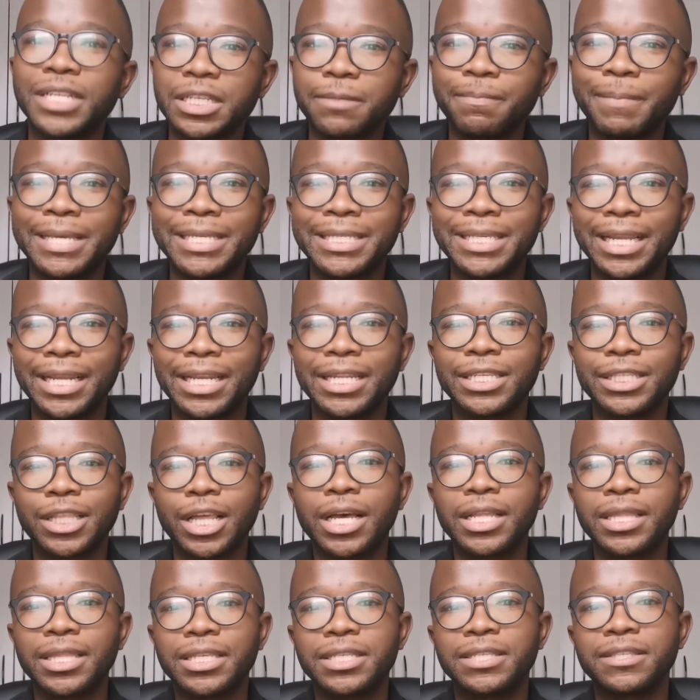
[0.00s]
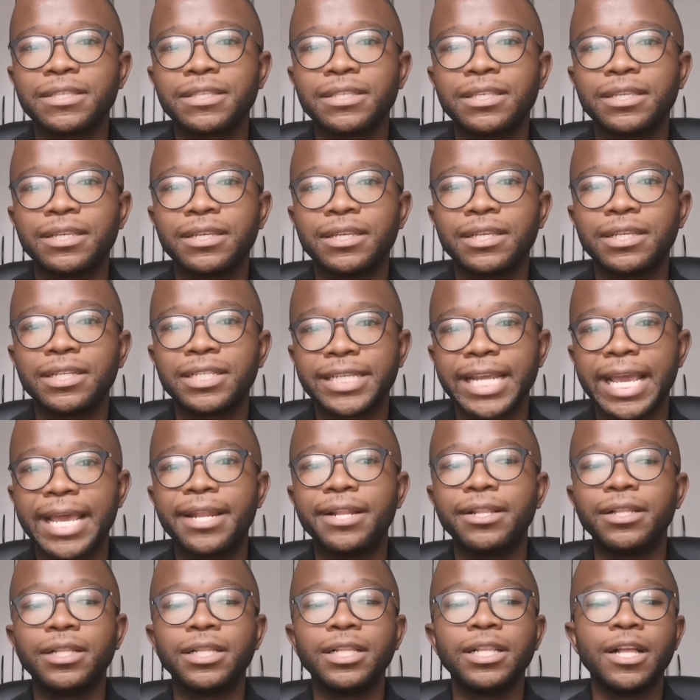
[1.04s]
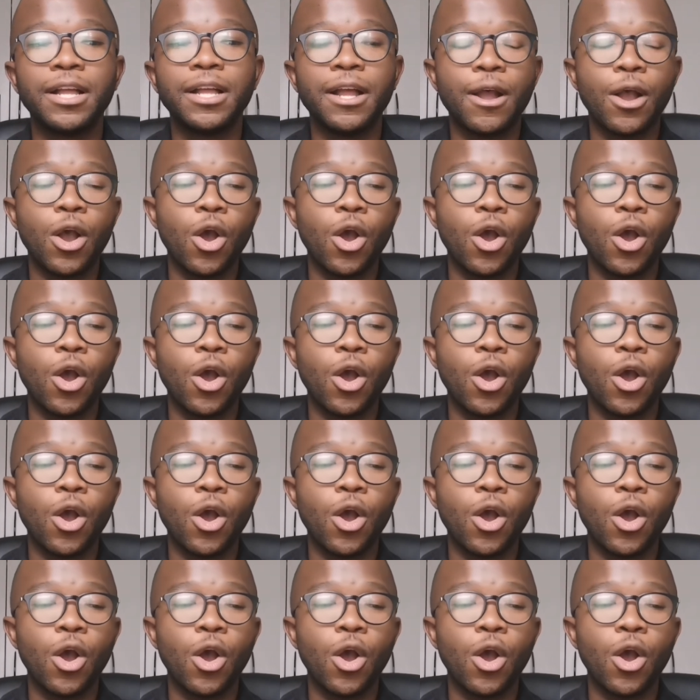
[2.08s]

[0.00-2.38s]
just basically start this channel